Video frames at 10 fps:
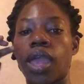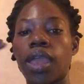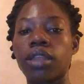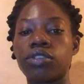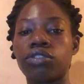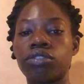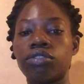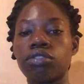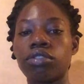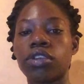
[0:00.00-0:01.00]
and to
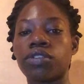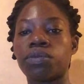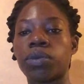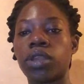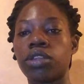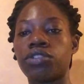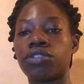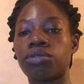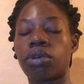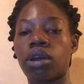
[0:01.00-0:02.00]
do this, we need
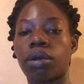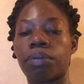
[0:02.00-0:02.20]
to